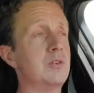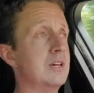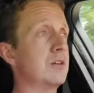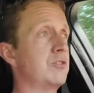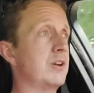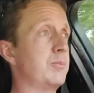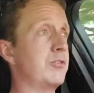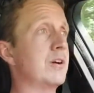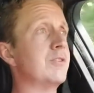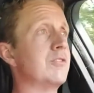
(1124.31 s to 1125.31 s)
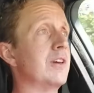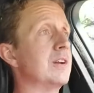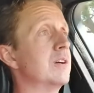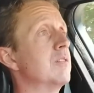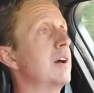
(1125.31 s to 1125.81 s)
dealership service
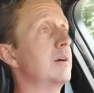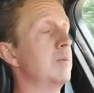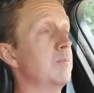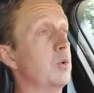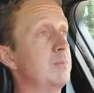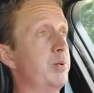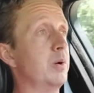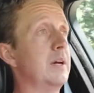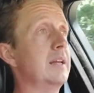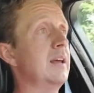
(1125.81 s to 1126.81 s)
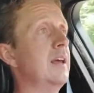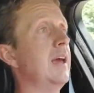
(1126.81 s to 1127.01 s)
center at one point